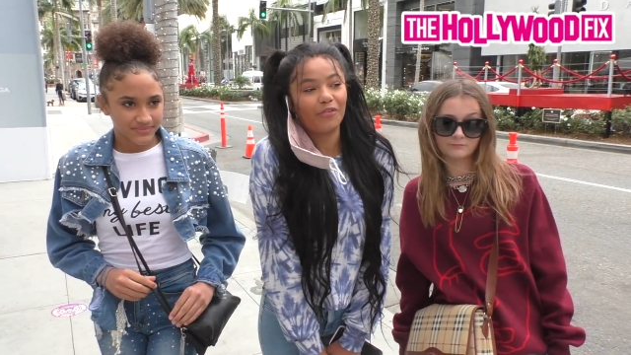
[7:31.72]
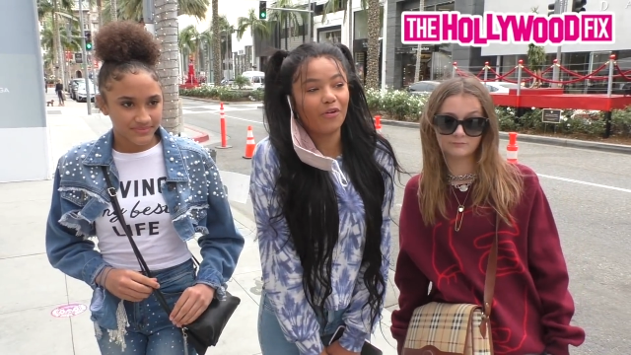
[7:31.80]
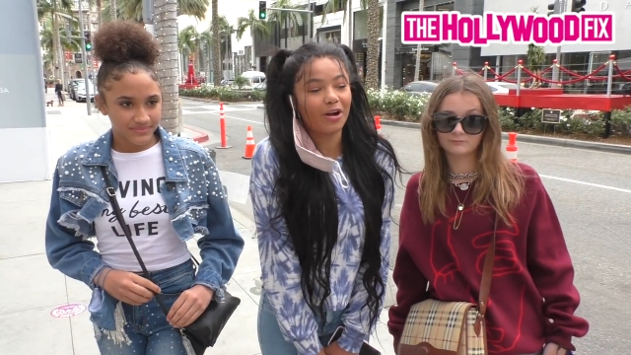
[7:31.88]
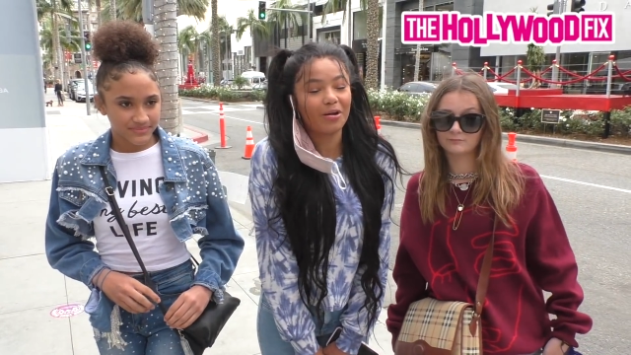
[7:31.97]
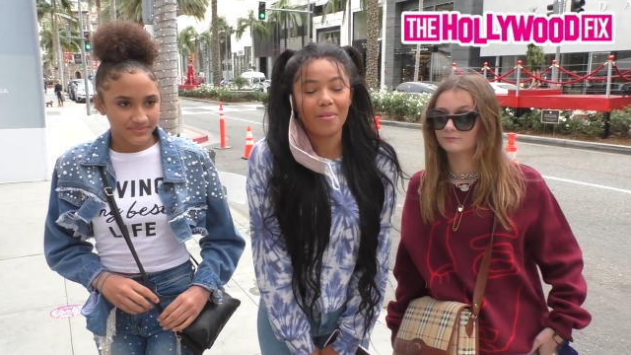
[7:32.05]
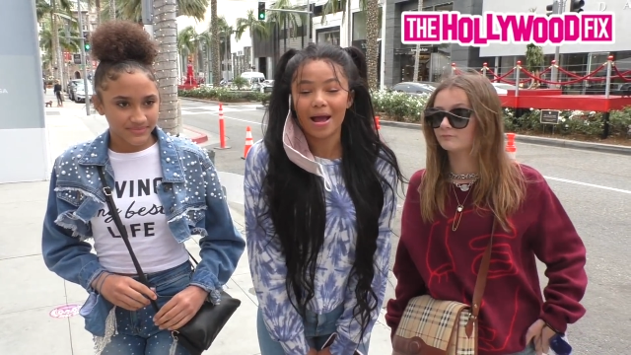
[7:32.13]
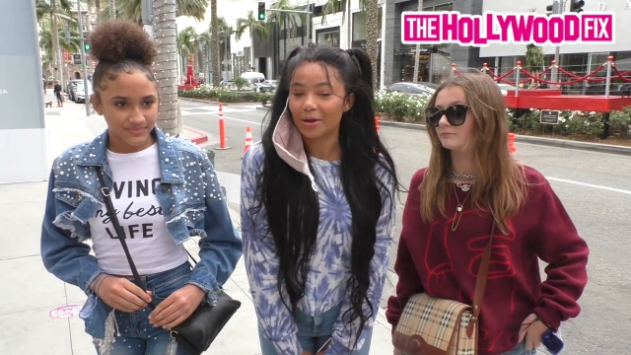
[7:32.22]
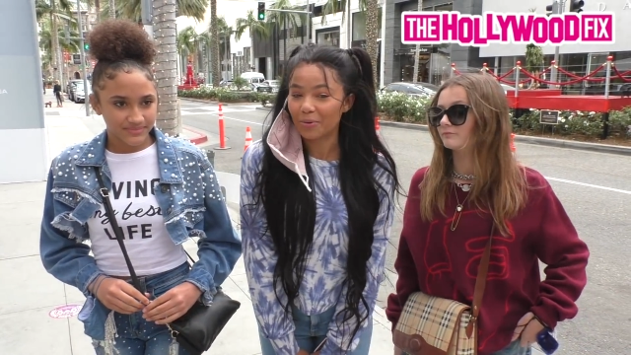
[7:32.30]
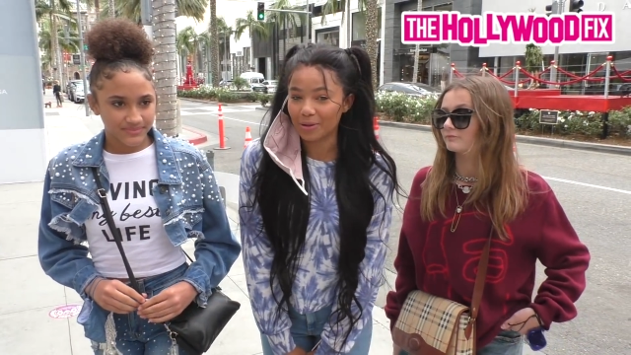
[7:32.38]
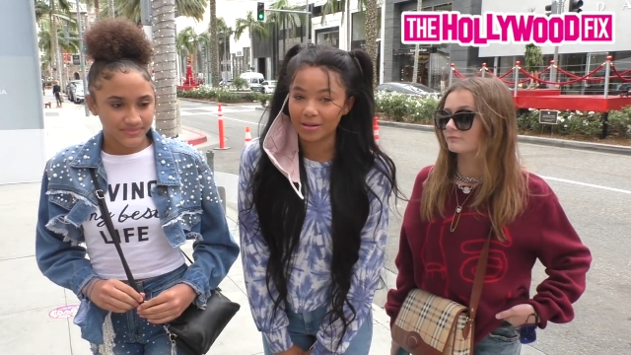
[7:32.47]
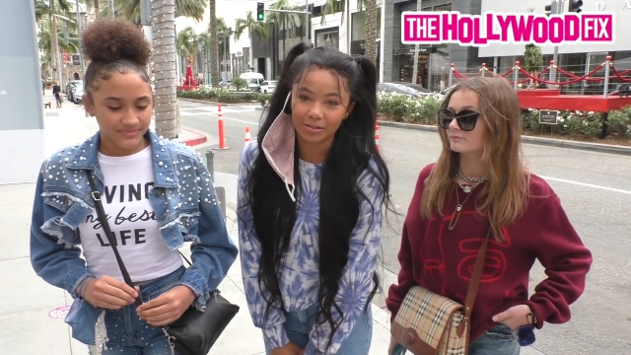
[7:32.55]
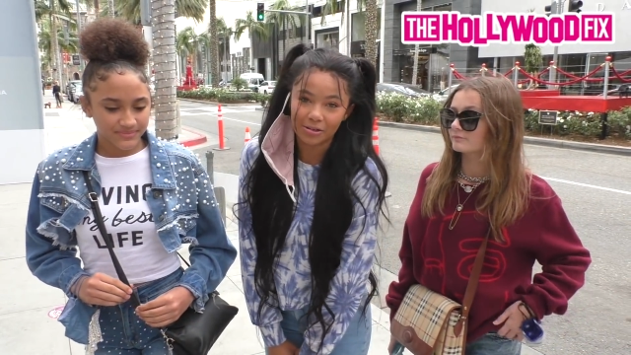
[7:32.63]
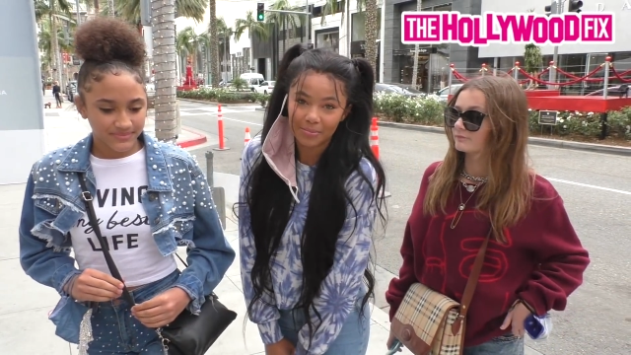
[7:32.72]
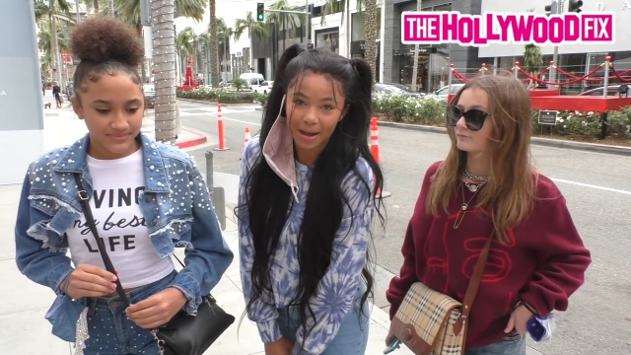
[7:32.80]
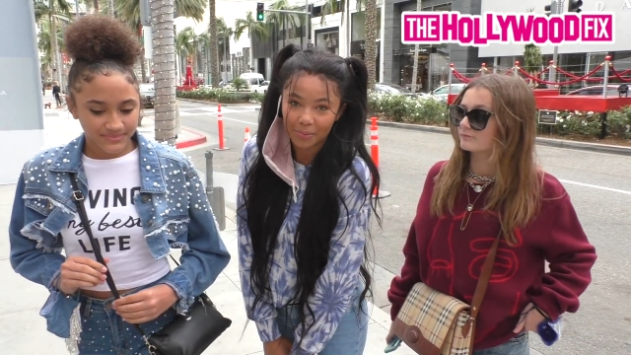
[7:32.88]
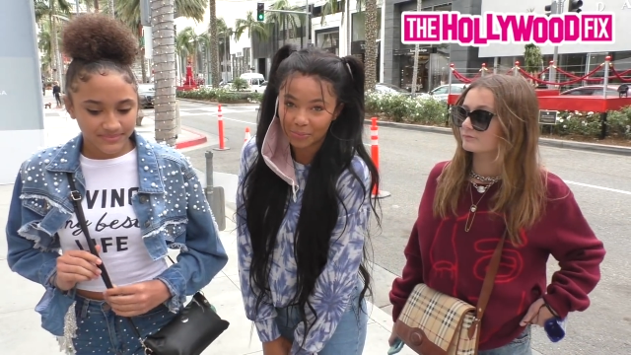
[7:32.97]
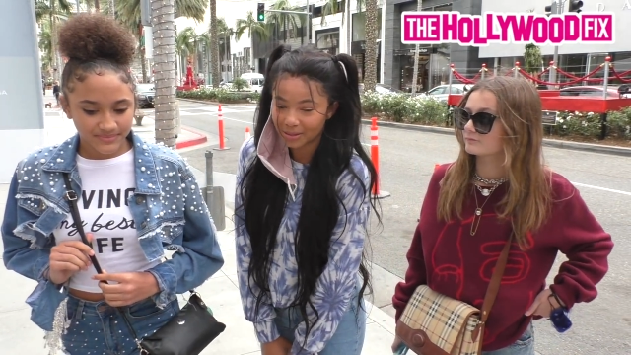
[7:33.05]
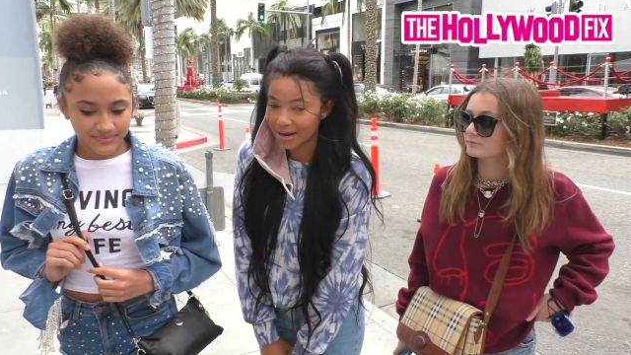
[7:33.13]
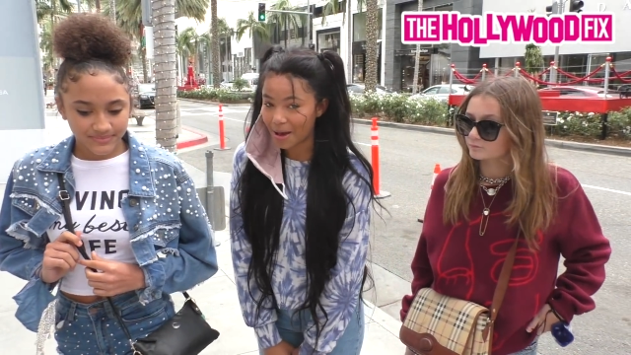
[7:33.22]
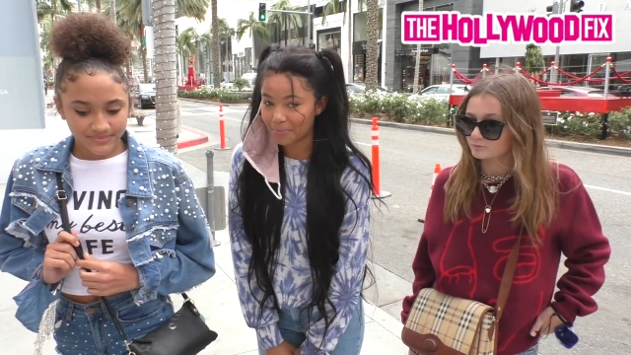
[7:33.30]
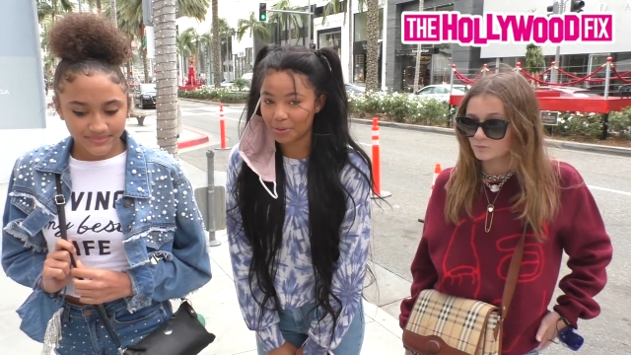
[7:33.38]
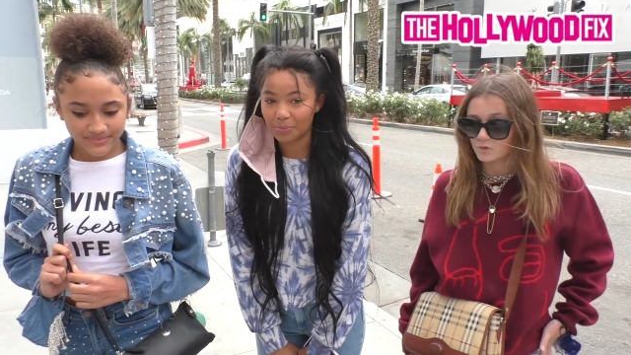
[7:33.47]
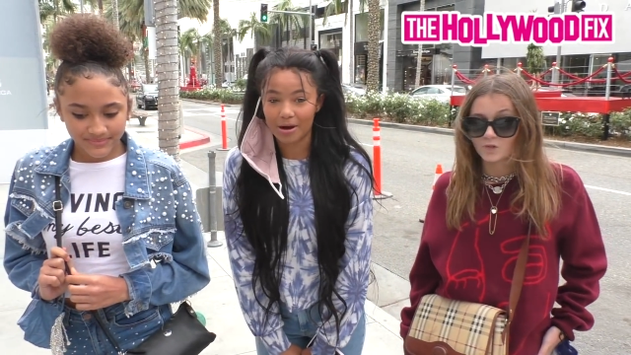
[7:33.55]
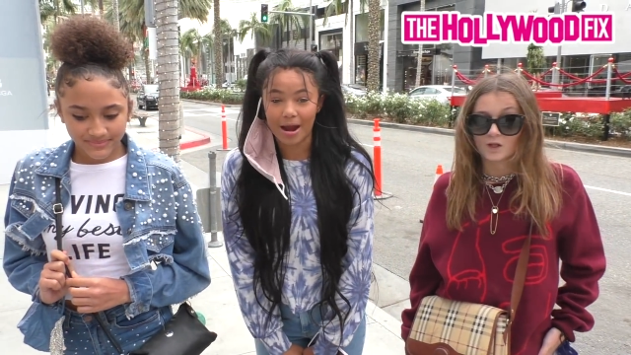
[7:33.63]
Speaker 1: for my queendom, I would not
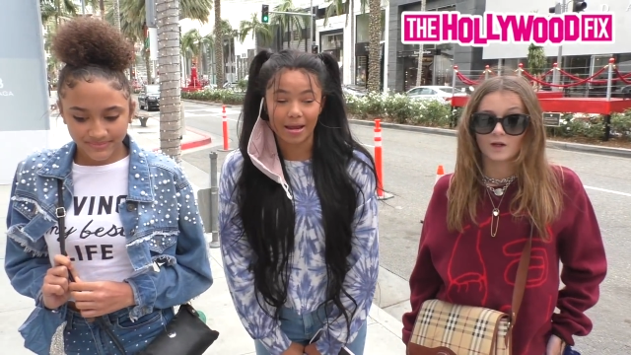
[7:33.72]
be where I